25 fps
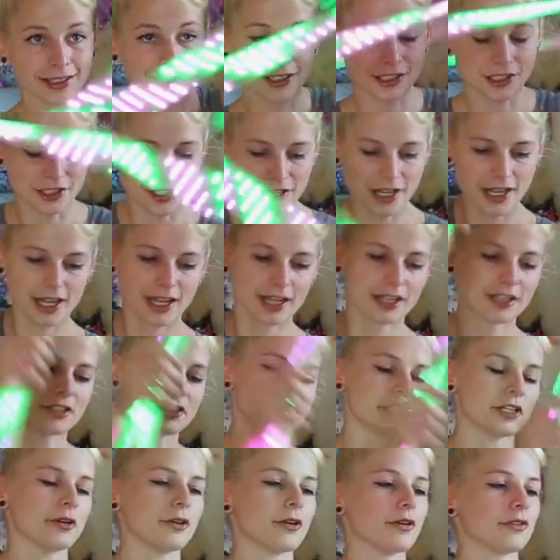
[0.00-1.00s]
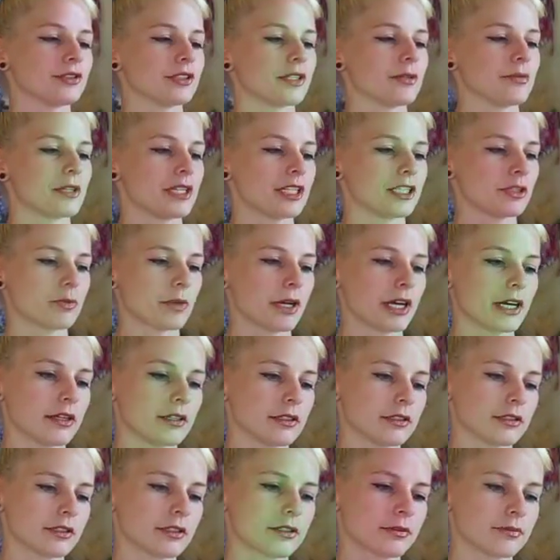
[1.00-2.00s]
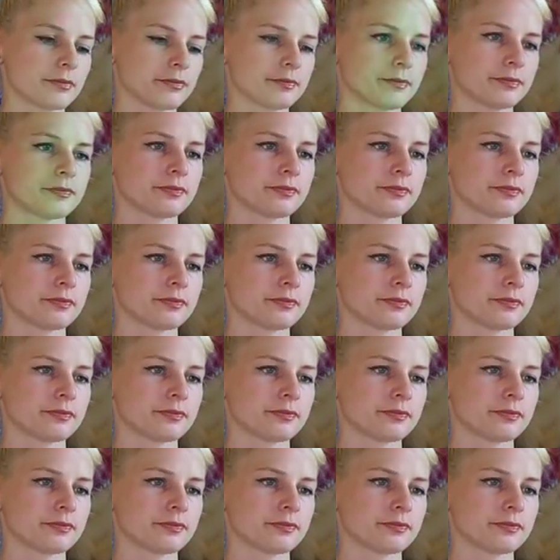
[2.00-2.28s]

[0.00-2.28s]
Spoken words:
I just had to show off some of these patterns.